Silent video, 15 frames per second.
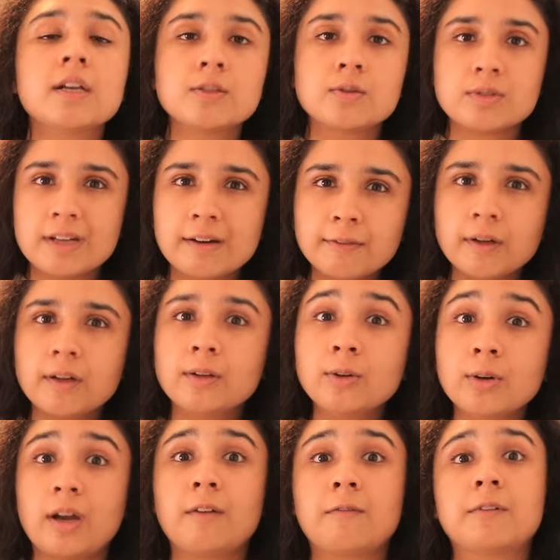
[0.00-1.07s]
So definitely
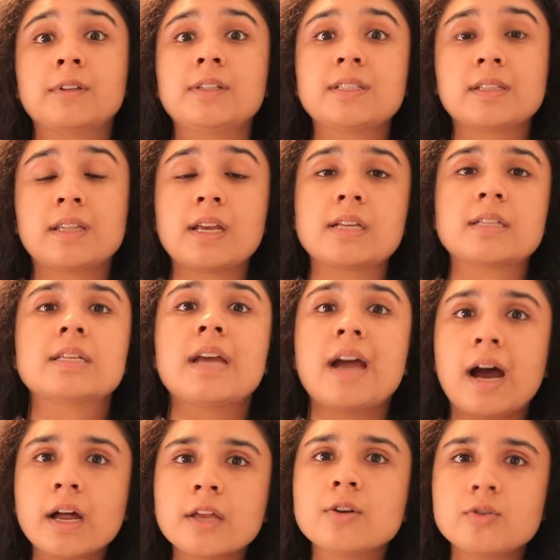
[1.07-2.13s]
look out for these things
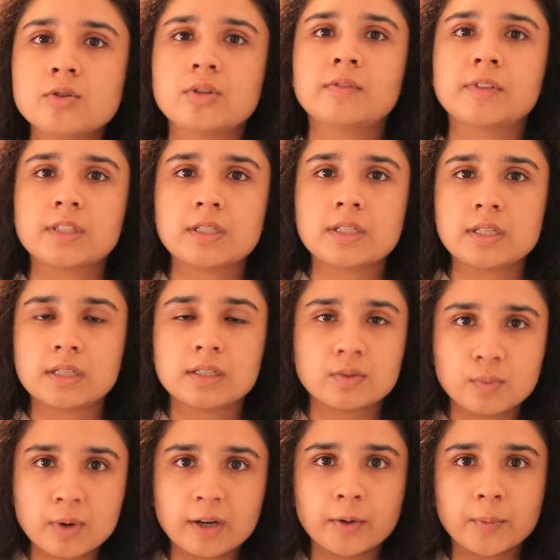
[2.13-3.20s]
at your university
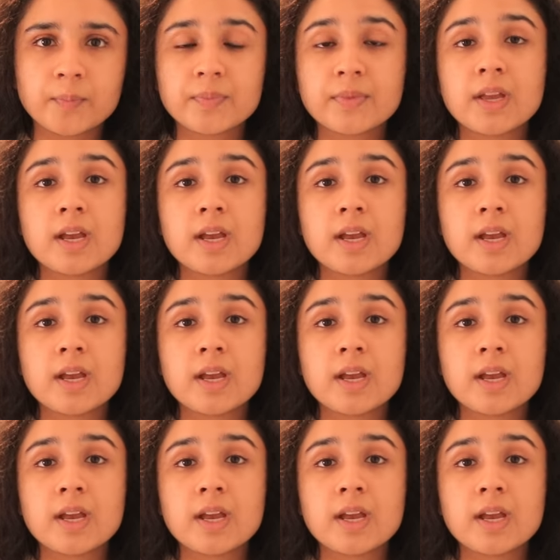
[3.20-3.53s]
as well.